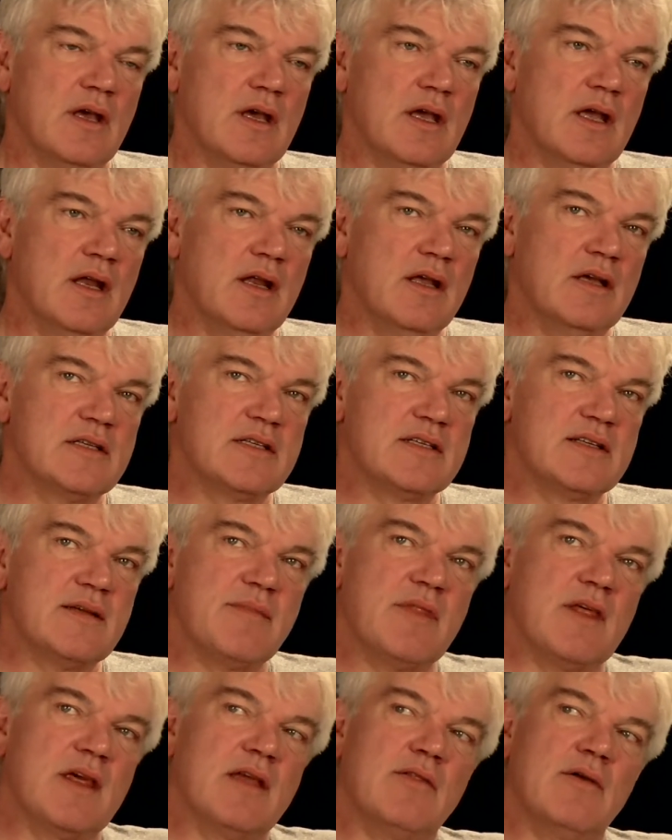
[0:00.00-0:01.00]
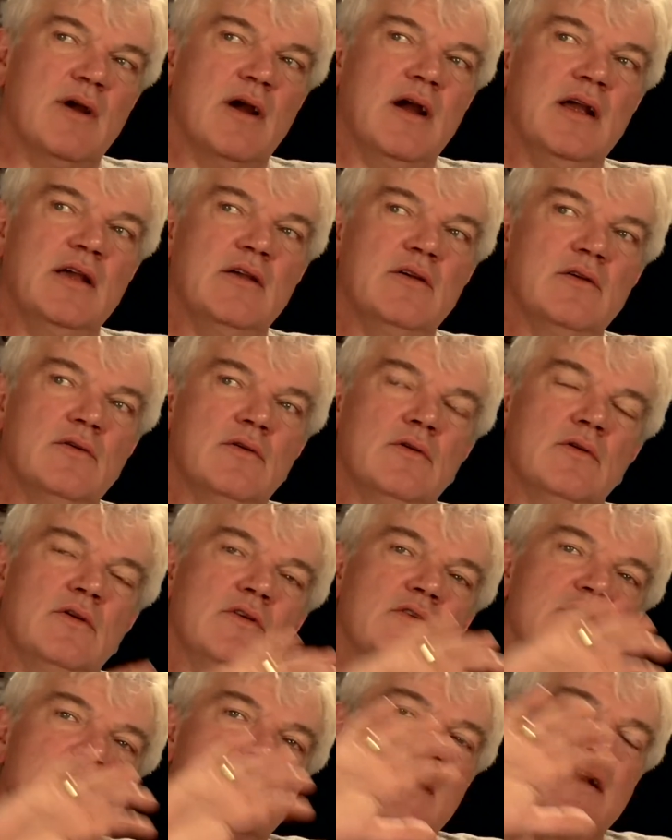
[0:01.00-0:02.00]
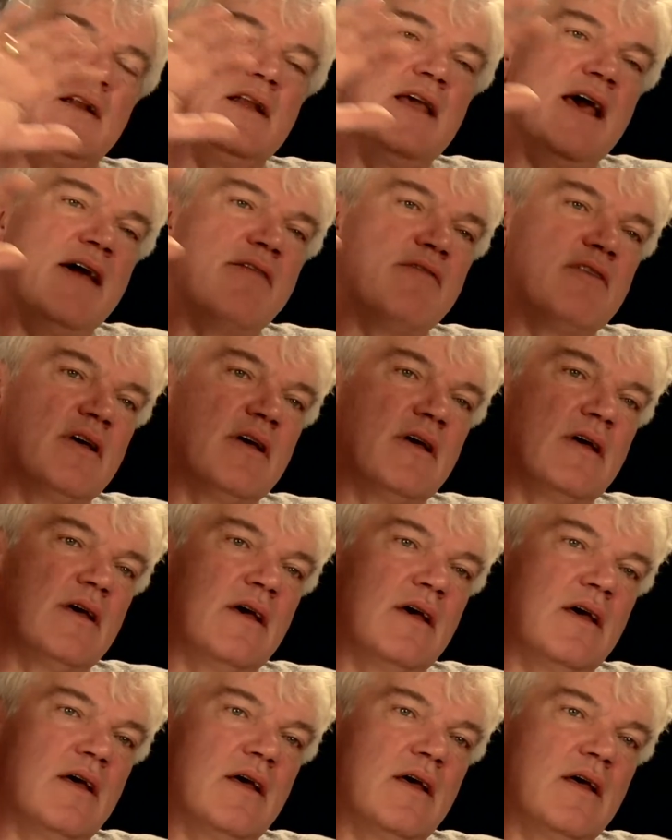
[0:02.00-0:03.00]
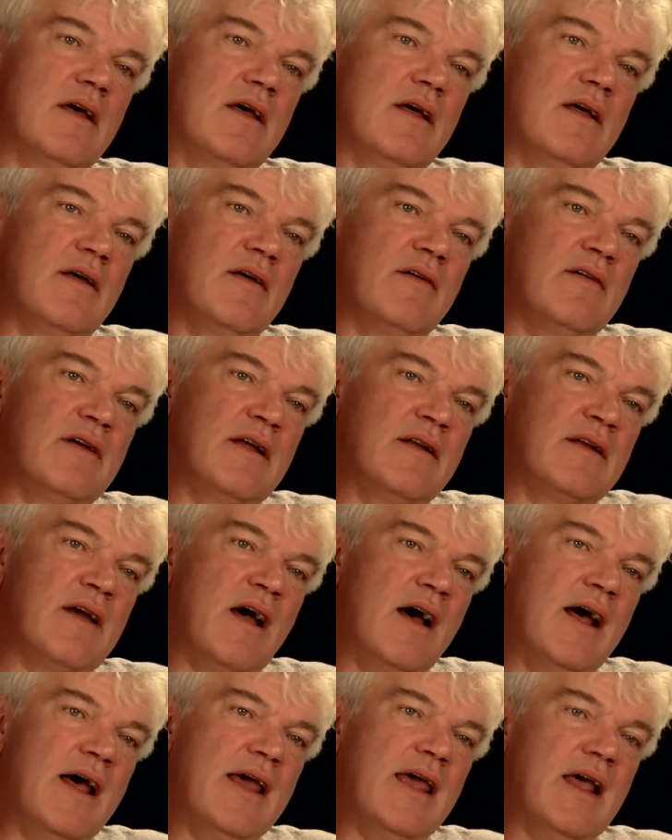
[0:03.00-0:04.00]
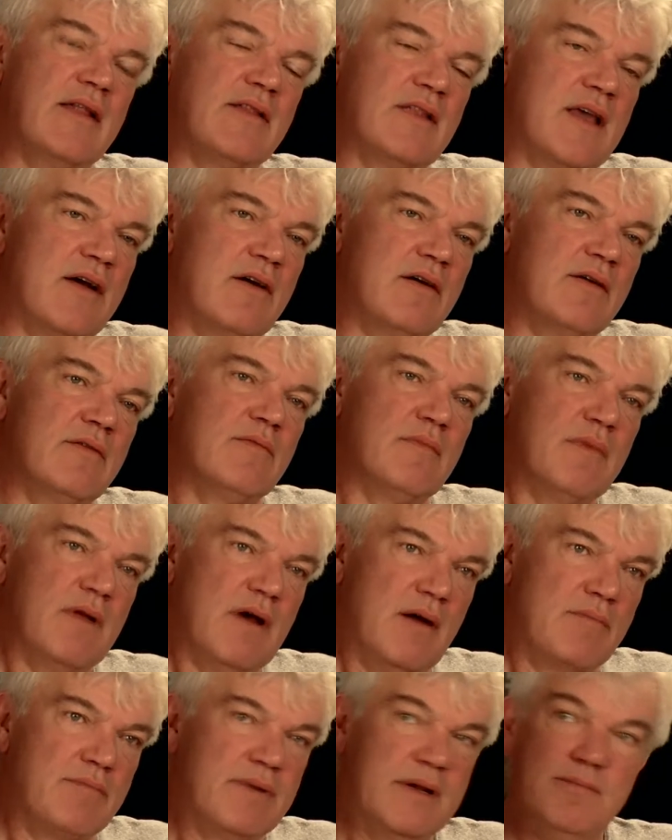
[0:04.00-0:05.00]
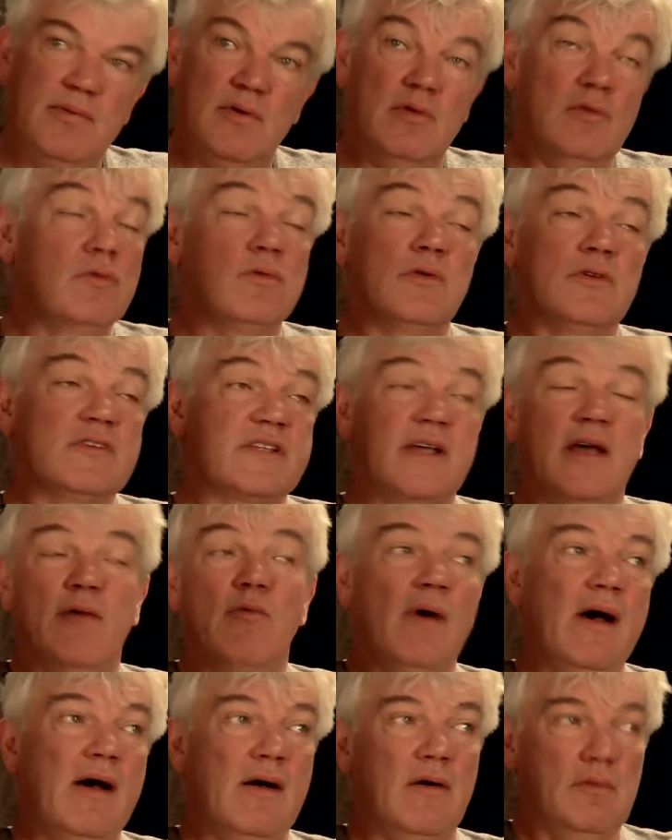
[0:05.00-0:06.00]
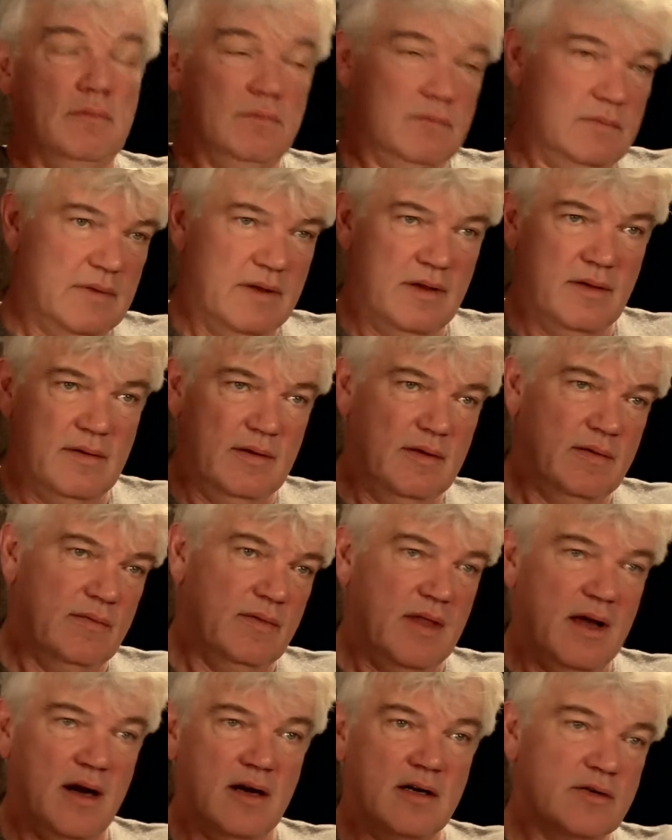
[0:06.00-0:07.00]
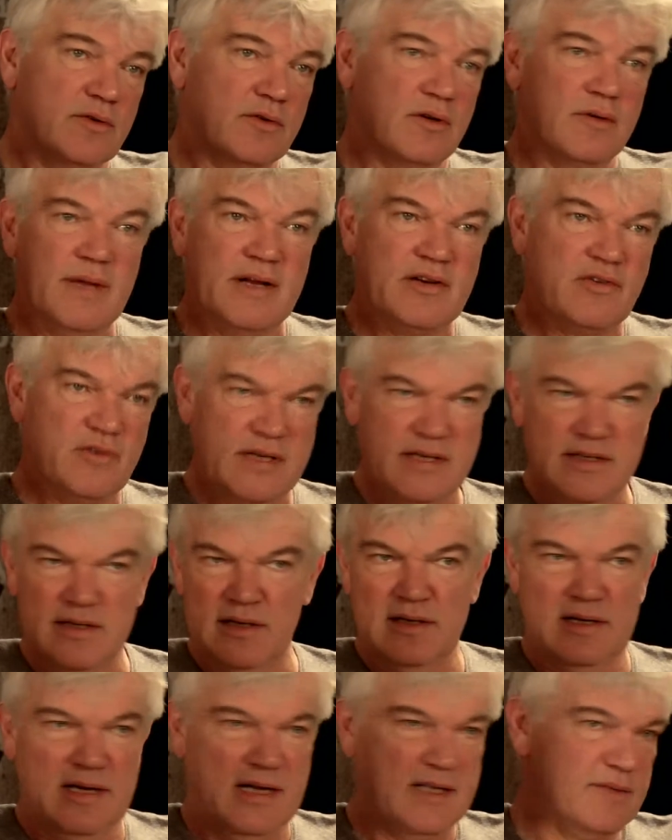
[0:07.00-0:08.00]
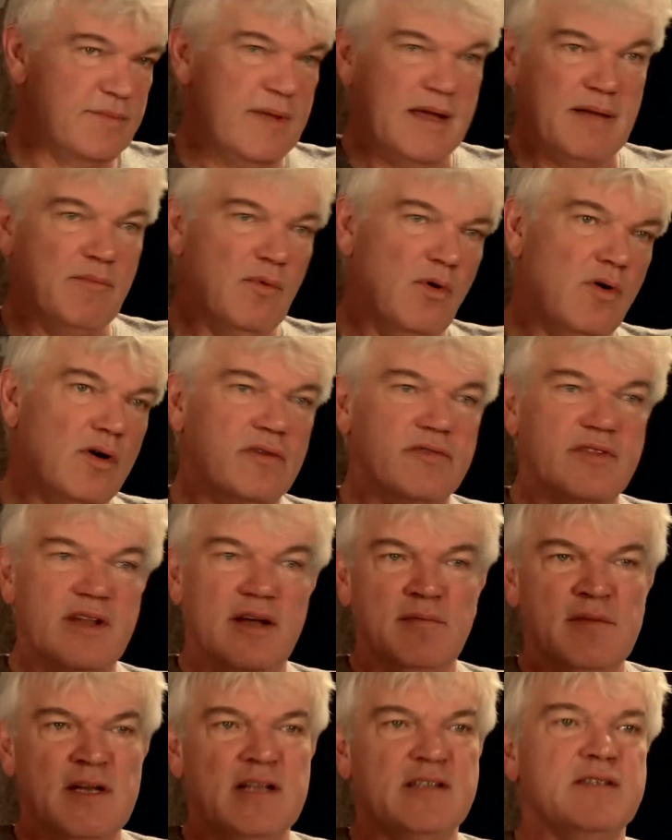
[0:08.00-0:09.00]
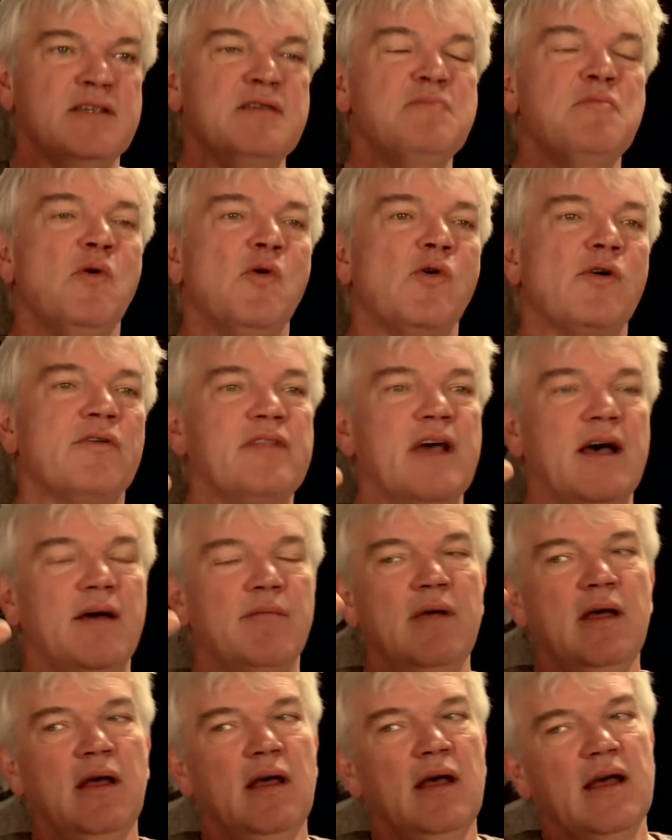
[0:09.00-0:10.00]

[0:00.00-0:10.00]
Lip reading: It is something where you suddenly have an high, and there are people who say, wow, there are documentaries, let's make more of them, let's see more of them.